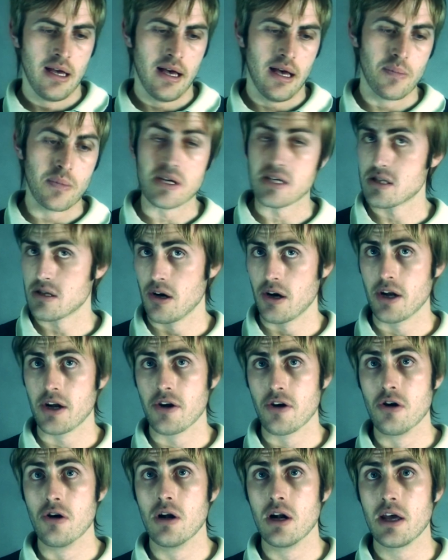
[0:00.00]
I
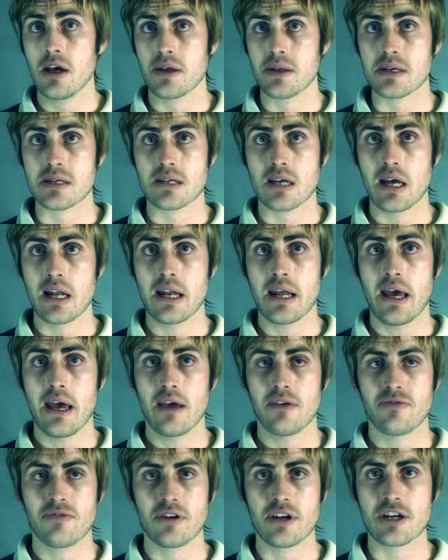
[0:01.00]
started early on the
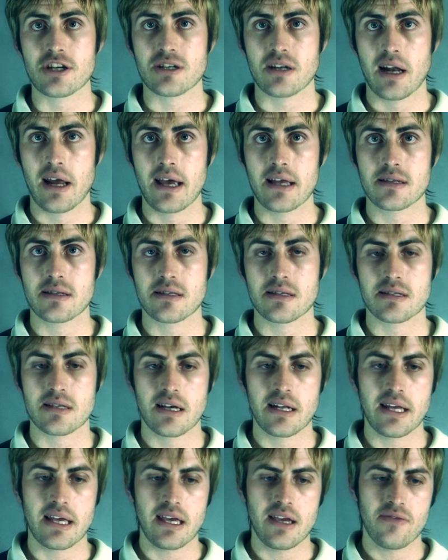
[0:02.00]
Sunday, finished late on the
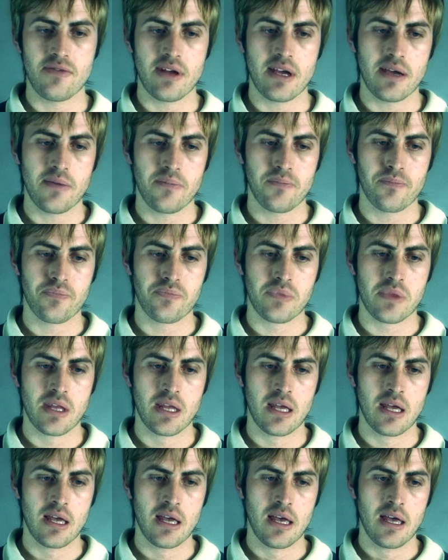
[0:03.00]
Sunday evening.
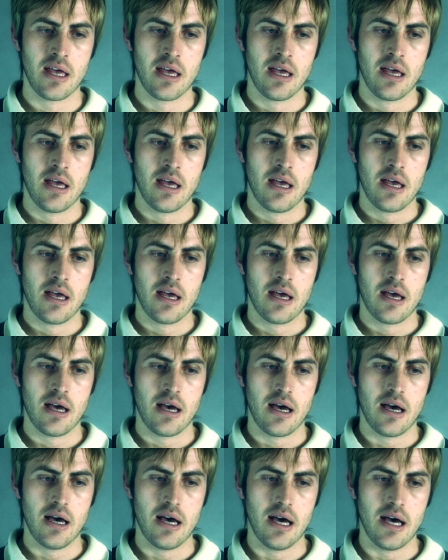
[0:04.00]

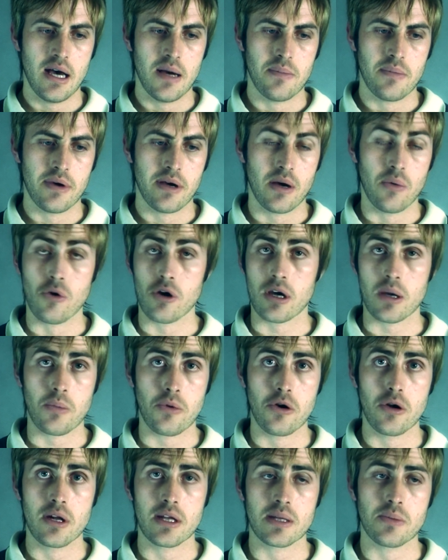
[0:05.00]
I woke up
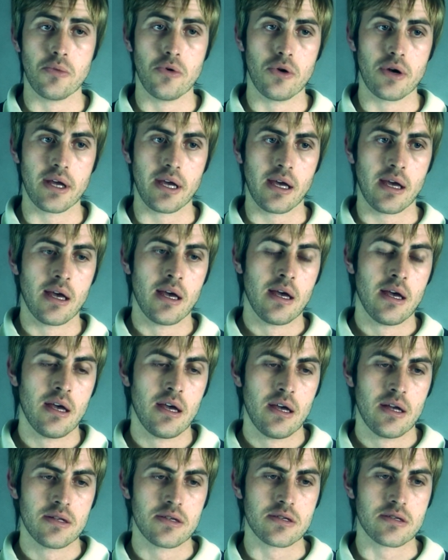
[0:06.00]
early in the morning
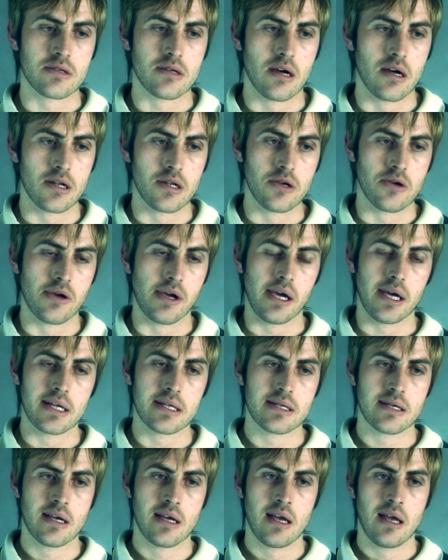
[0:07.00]
to start doing
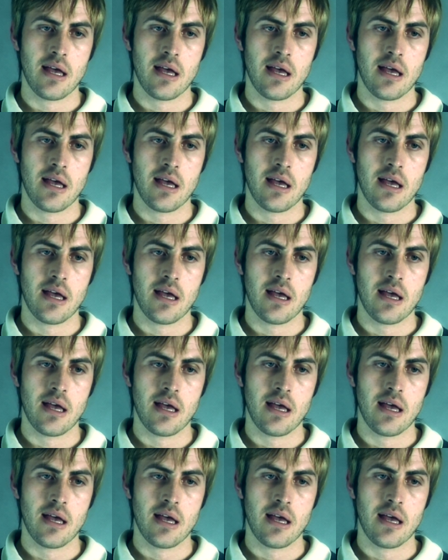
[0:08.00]
it.